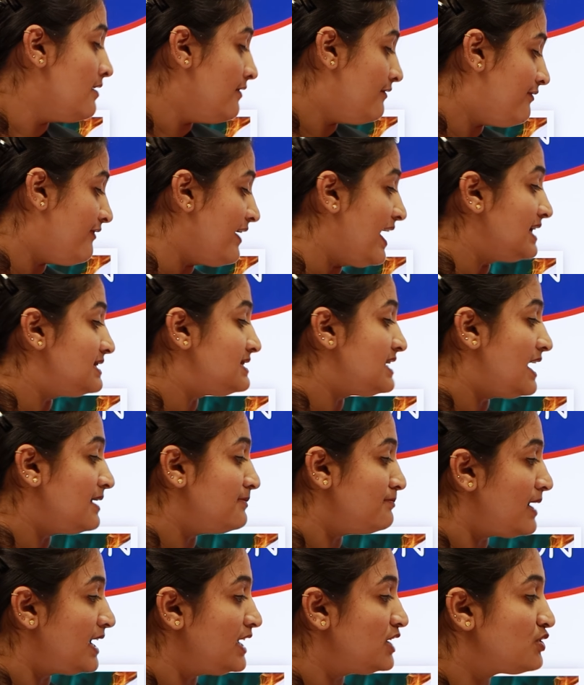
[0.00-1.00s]
fats,
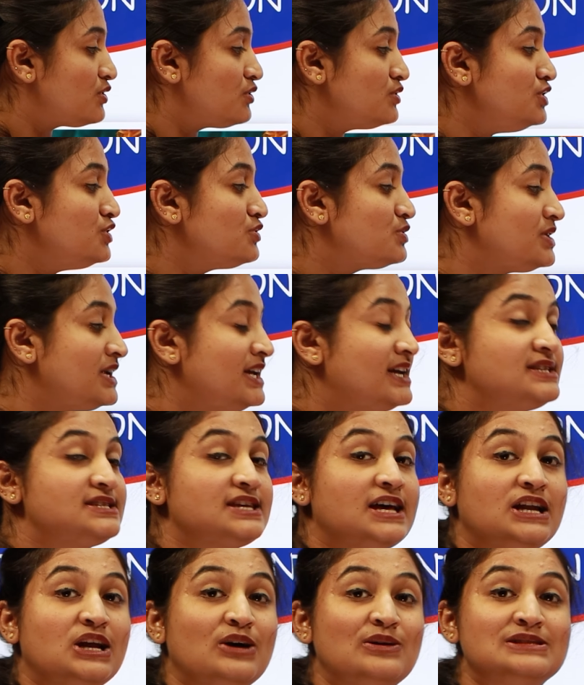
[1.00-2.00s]
and micronutrients
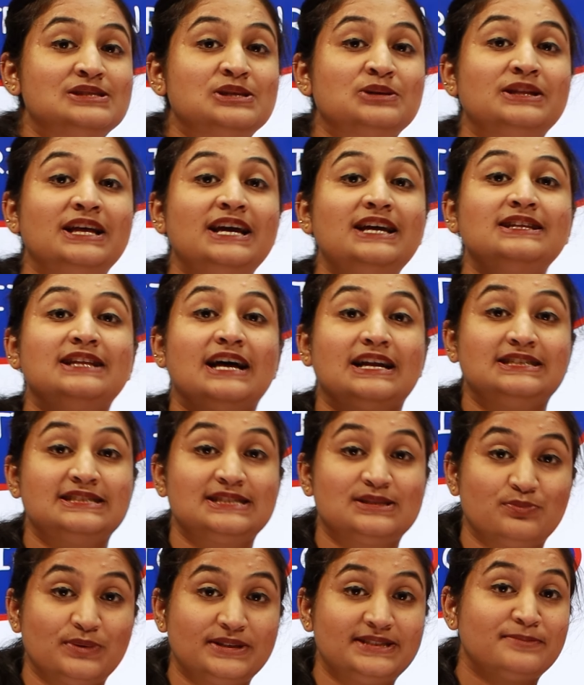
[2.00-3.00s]
are also there, that
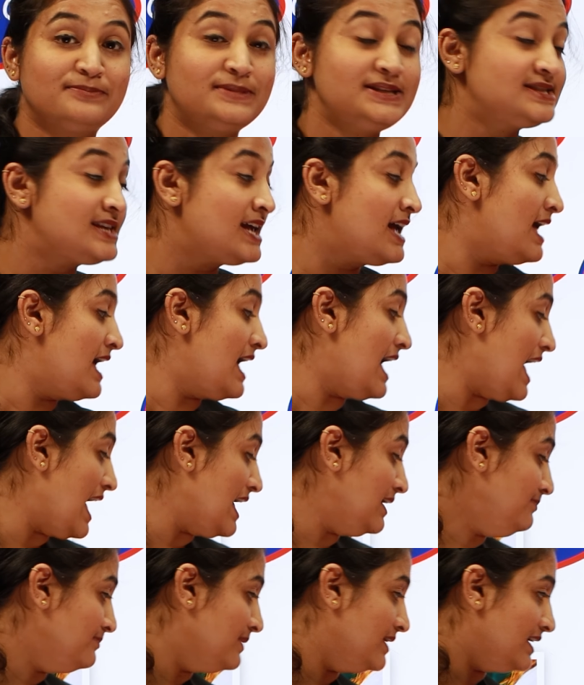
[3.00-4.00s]
is vitamins
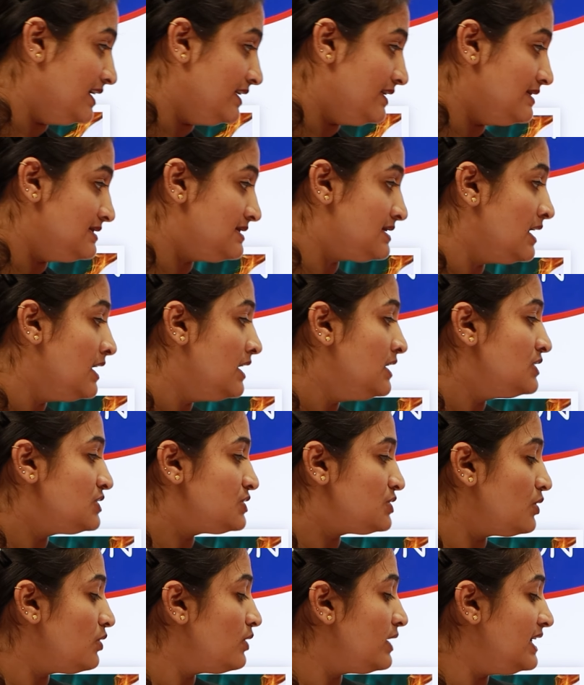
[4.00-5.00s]
and minerals.
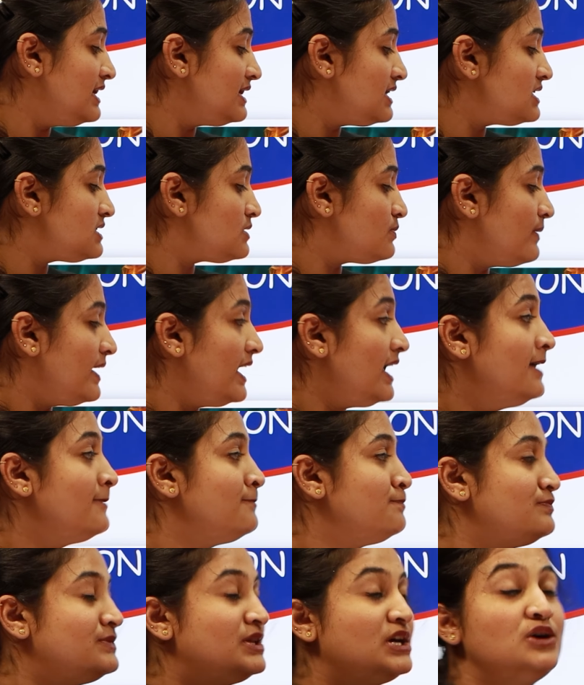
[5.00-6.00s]
So in this way,
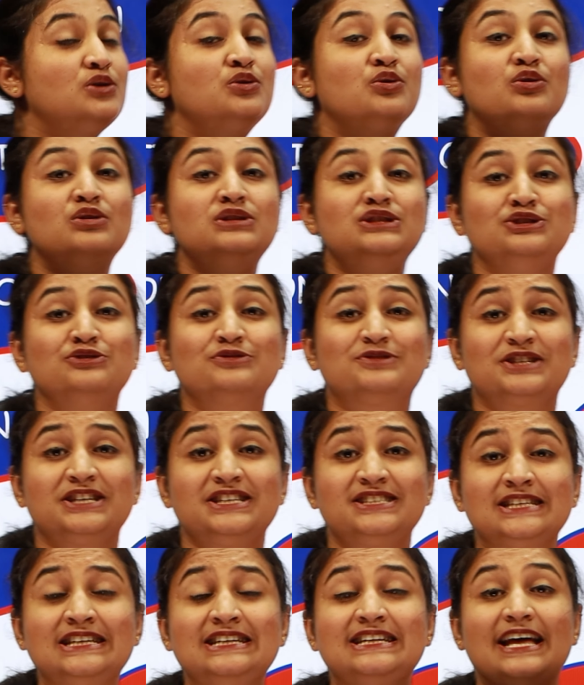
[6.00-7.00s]
the whole
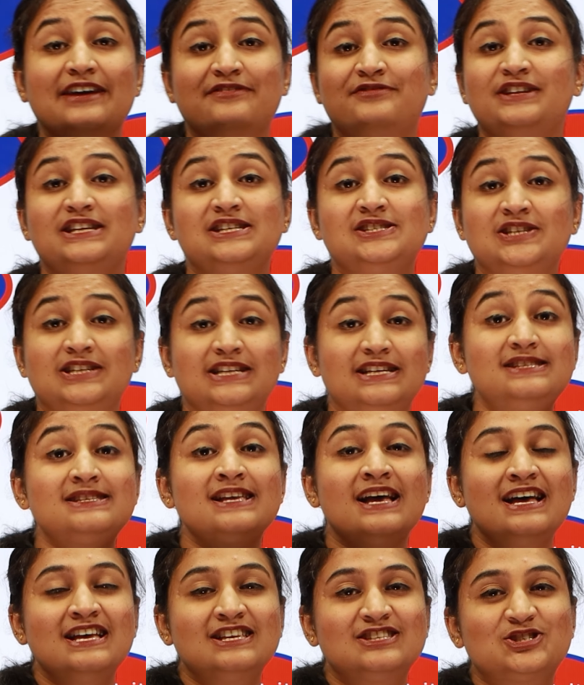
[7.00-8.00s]
nutrition definition is
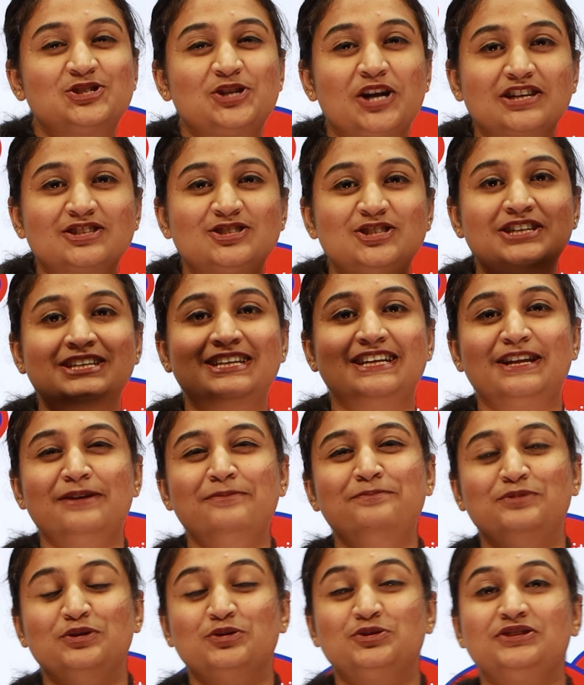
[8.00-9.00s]
structured in
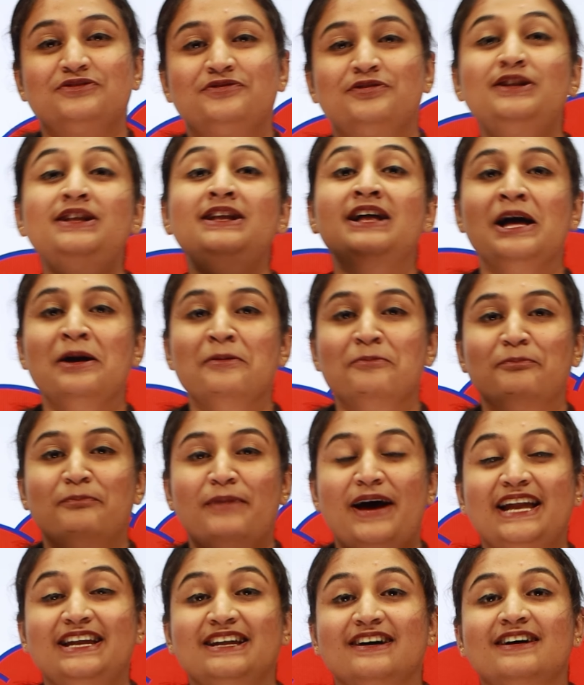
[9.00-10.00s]
a beautiful
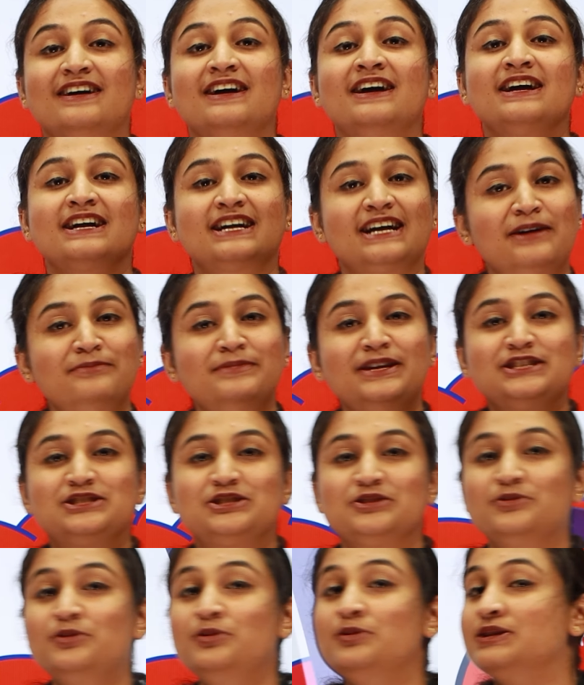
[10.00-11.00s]
manner. Coming
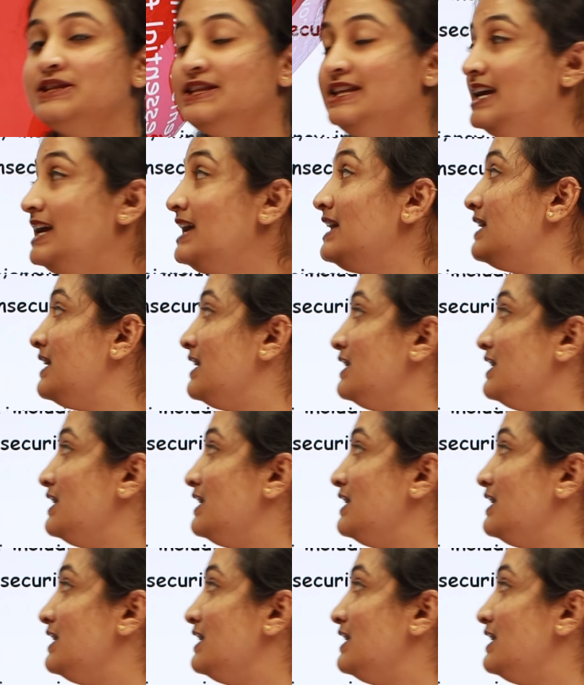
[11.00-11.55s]
to the